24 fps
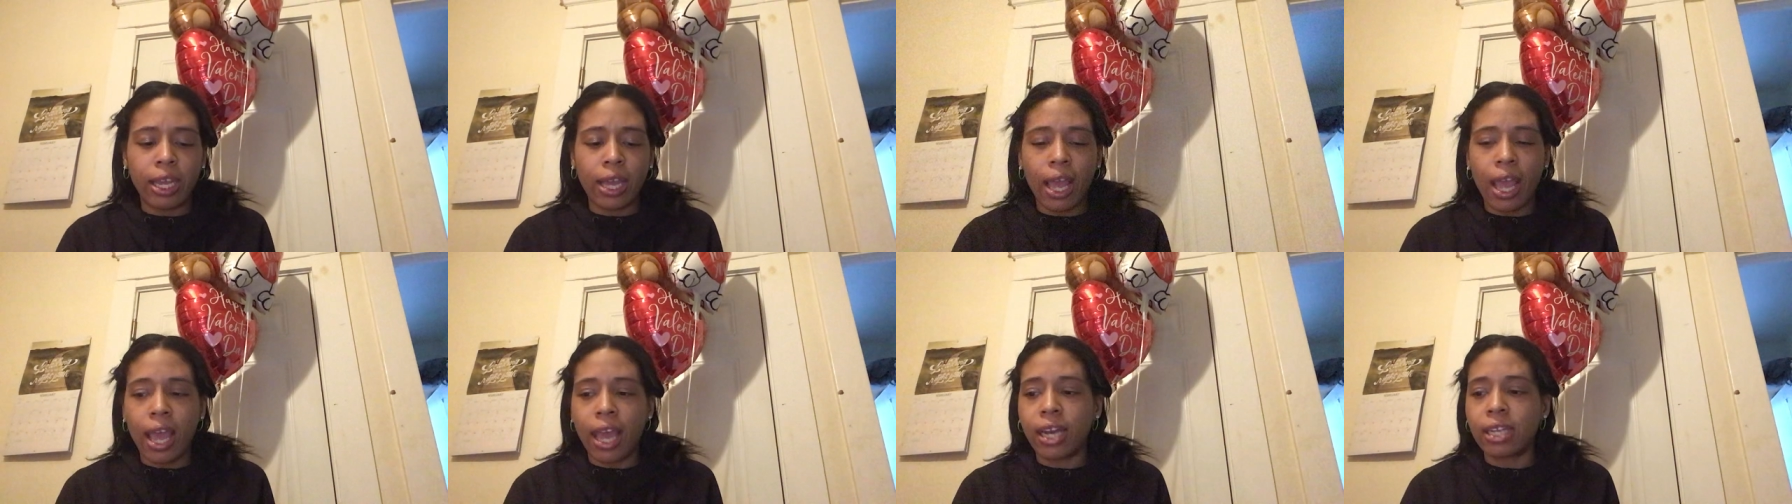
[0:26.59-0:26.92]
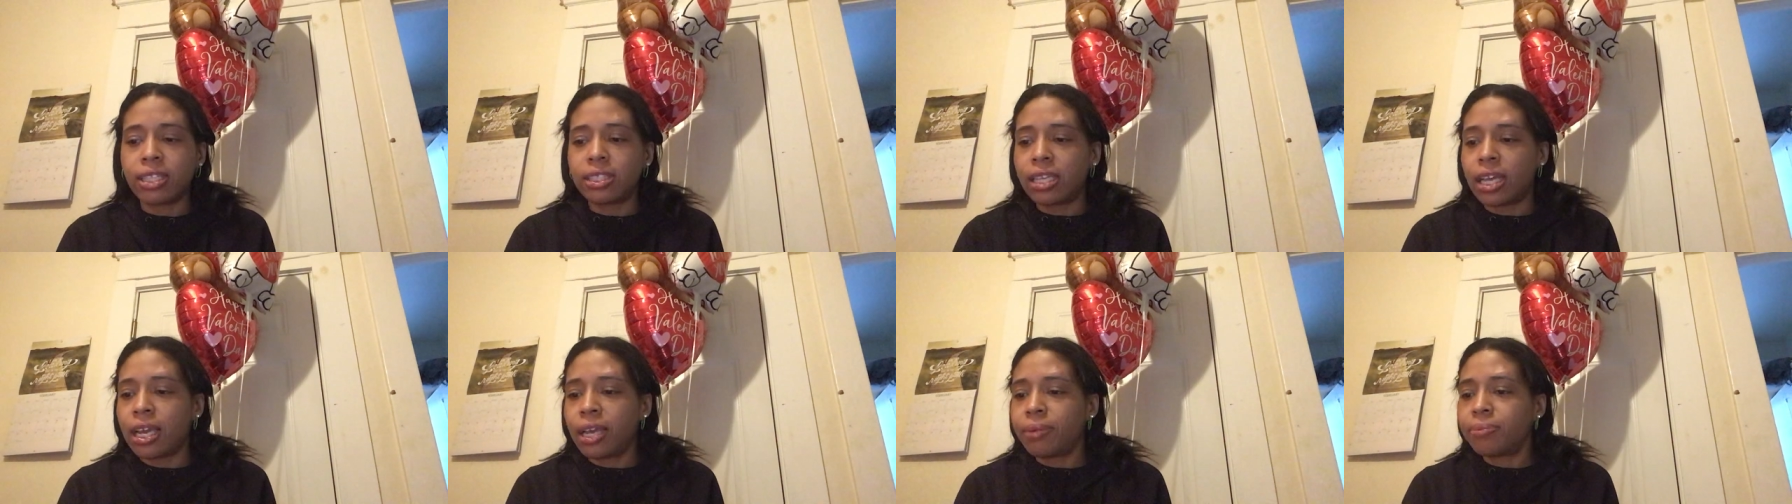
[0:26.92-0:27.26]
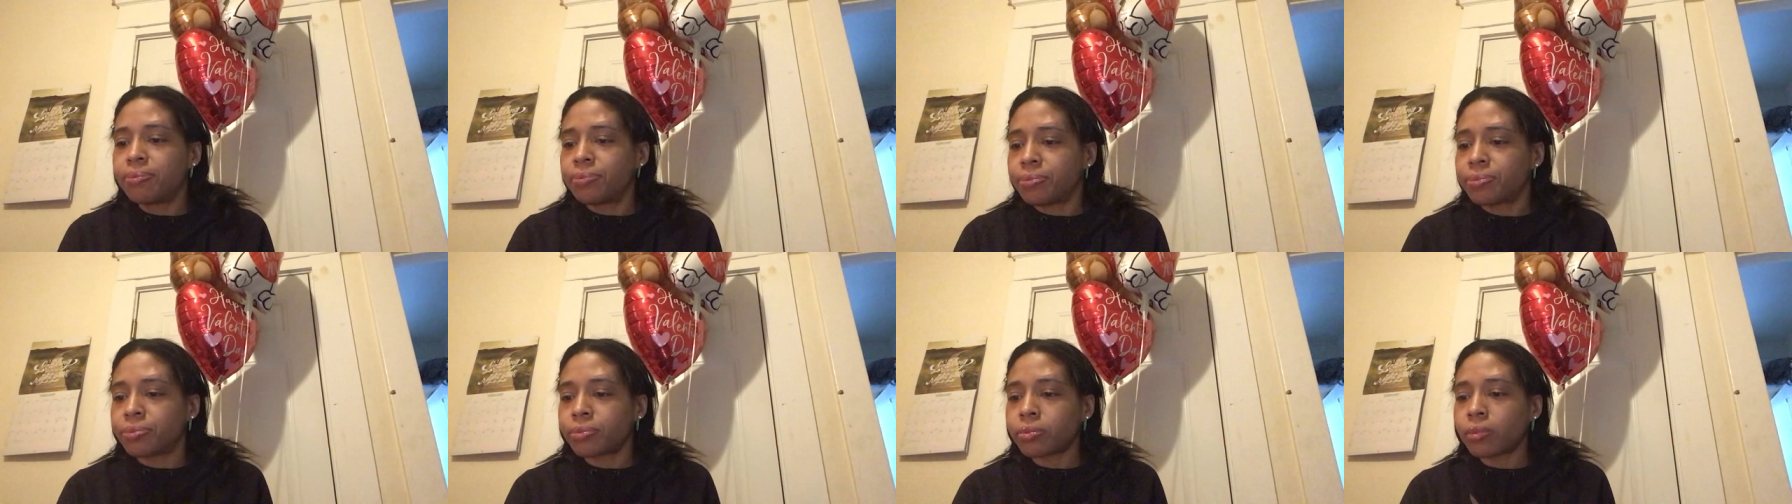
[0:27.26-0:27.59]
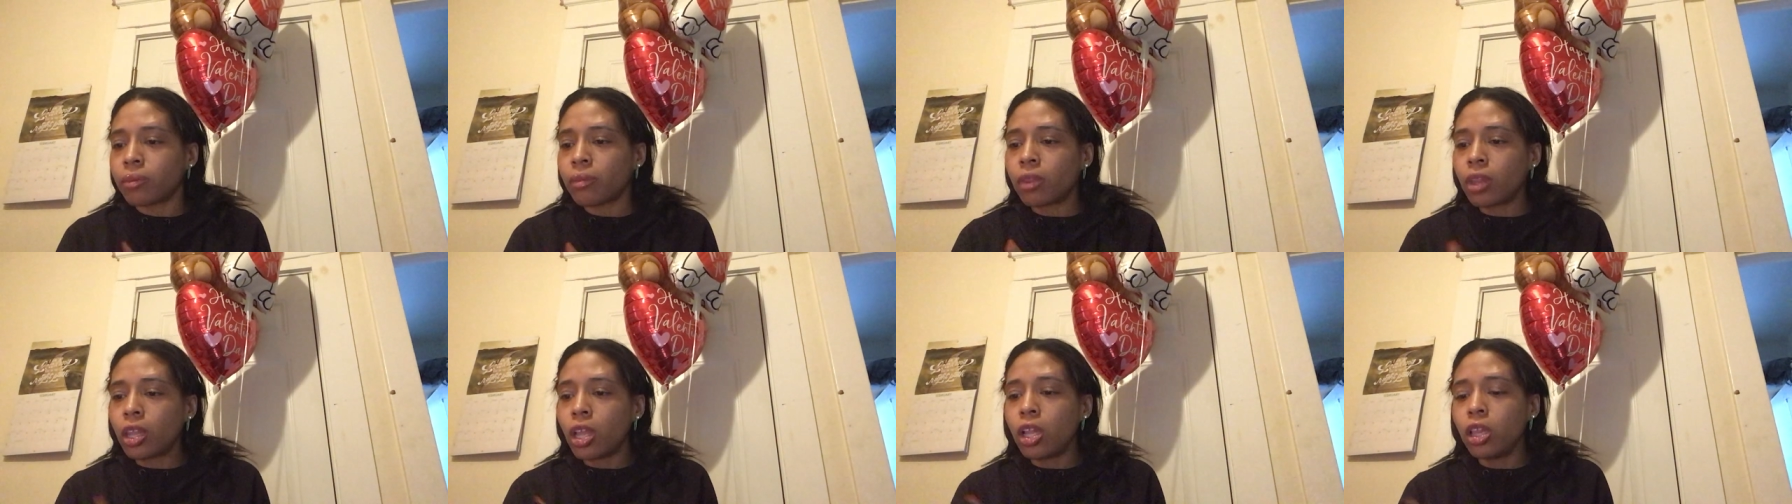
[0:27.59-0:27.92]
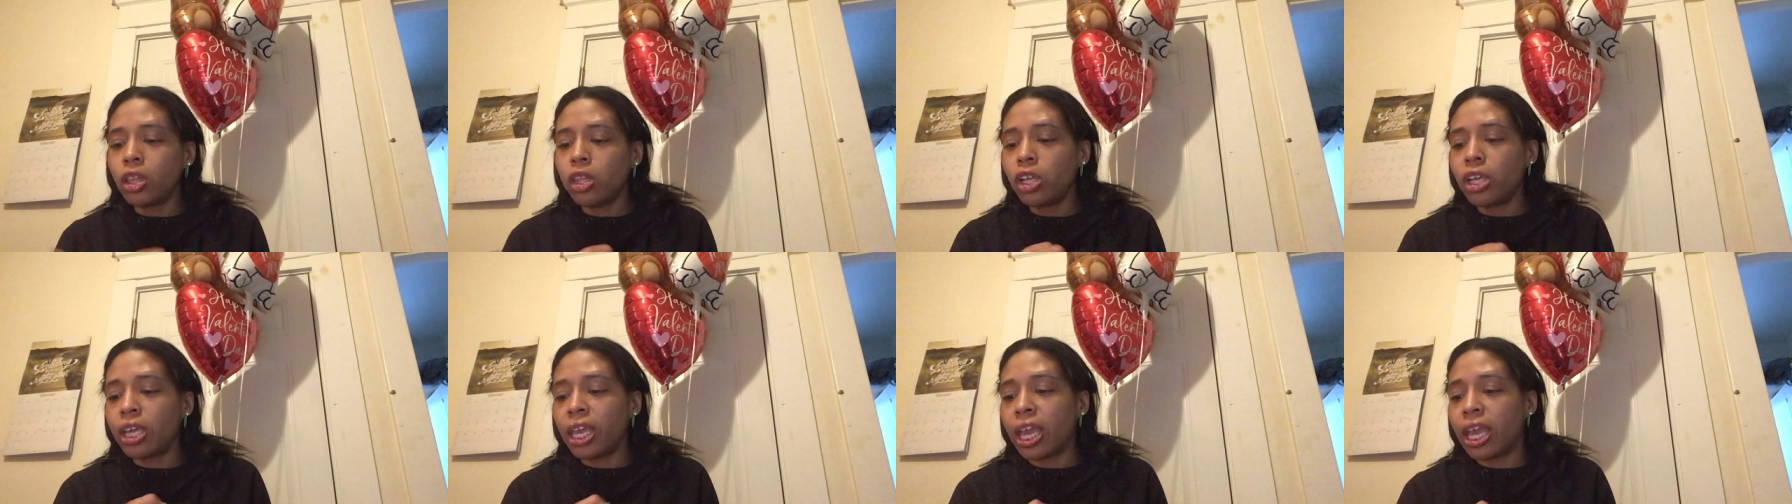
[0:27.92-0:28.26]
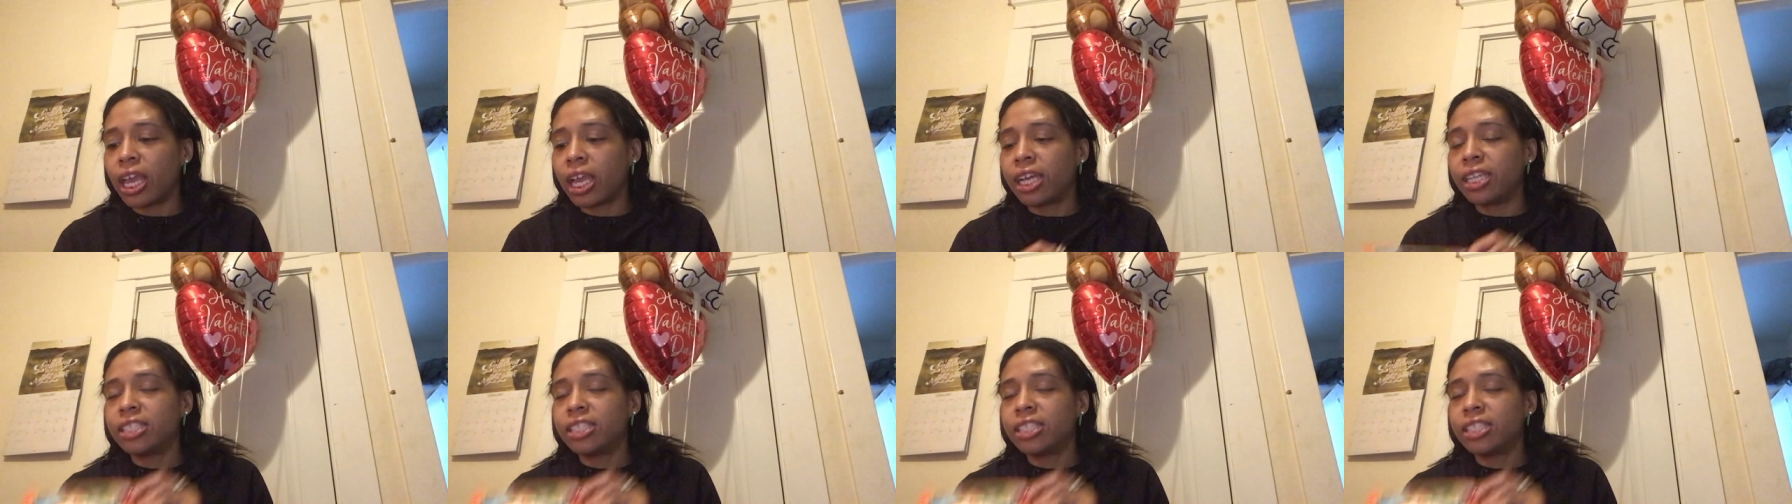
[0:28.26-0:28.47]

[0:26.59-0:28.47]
ahead of time. Look it,